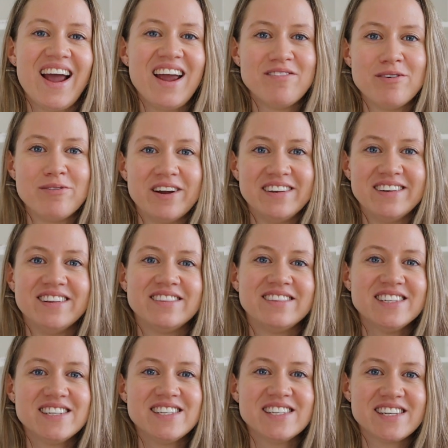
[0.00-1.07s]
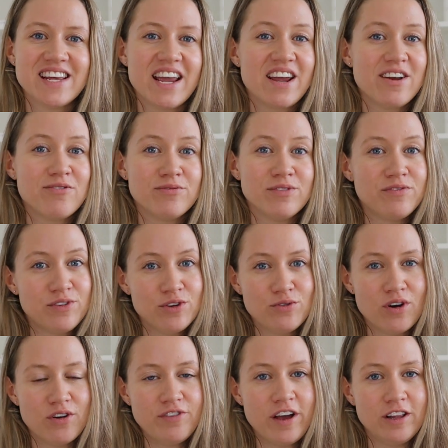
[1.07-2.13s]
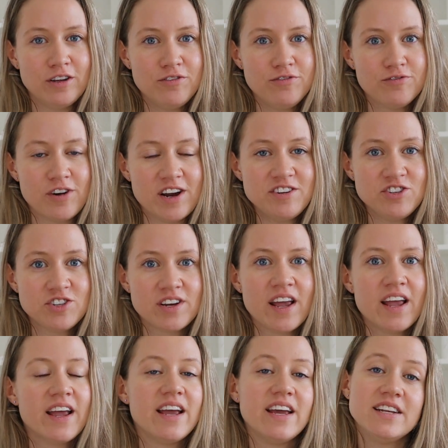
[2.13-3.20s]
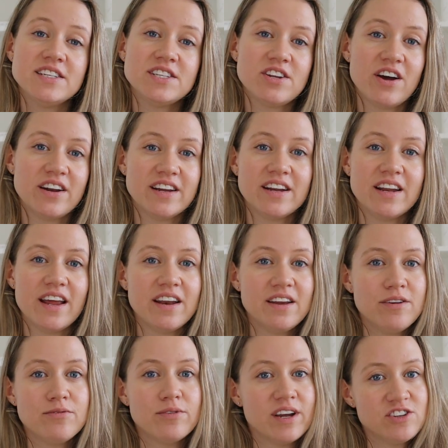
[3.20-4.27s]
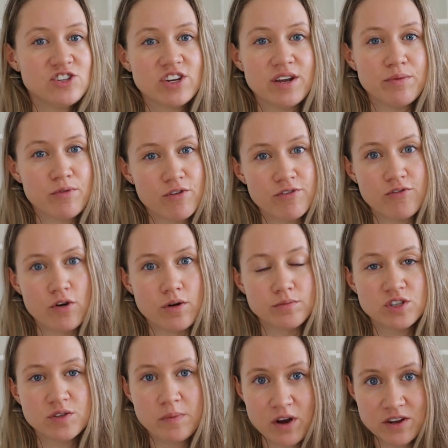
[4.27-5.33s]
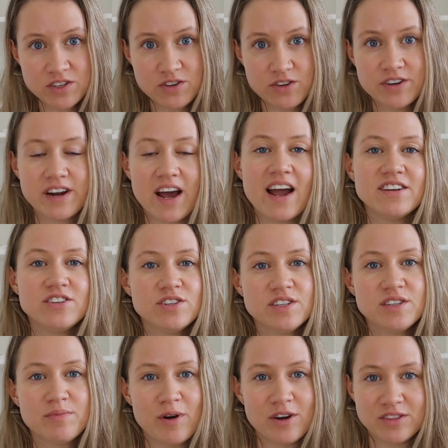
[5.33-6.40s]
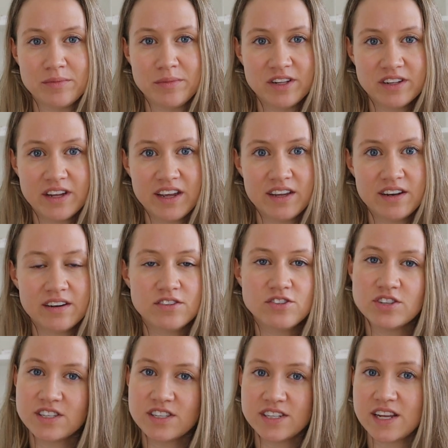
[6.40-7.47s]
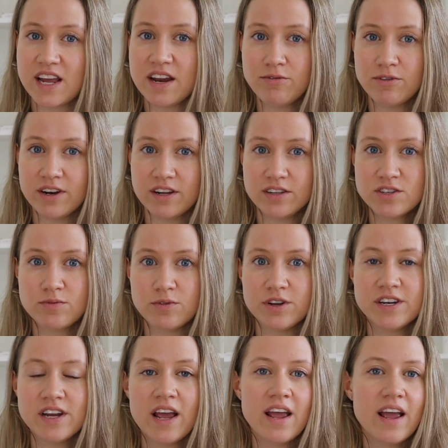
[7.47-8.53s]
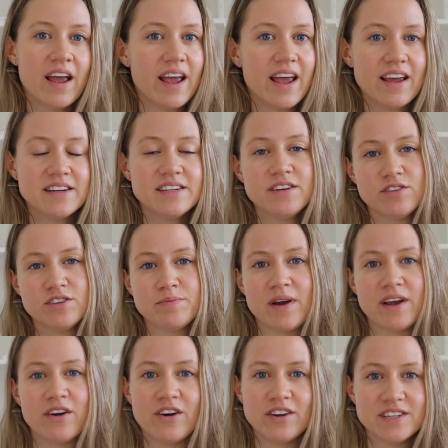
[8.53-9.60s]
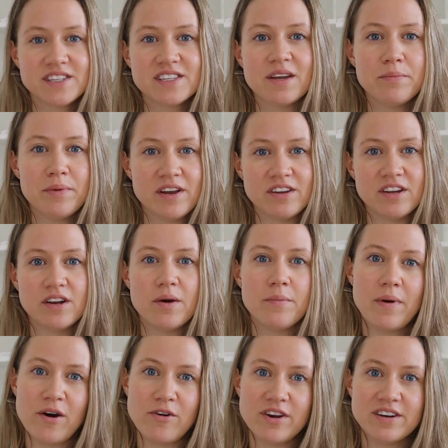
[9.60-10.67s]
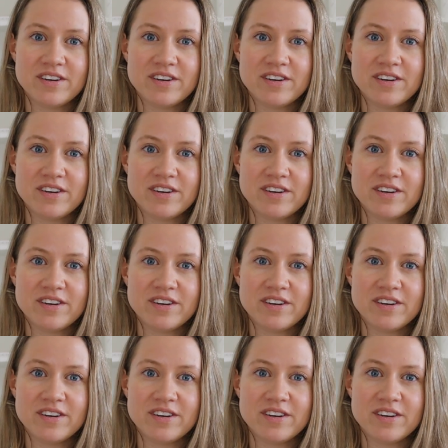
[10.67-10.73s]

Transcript: Hi everyone, this is a review of HelloFresh. It is not in any way, shape, or form sponsored. I just bought the meal kit just as anyone else would, and here's my honest opinion about